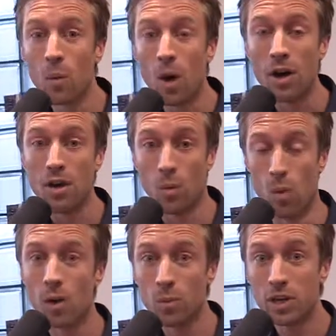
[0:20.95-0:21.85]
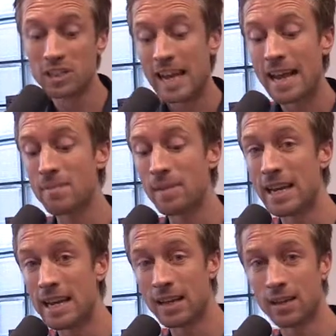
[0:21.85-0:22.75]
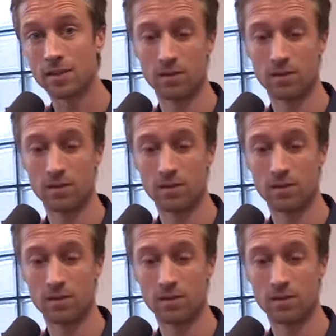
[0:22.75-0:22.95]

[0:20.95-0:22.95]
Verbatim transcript: what, what would I say to me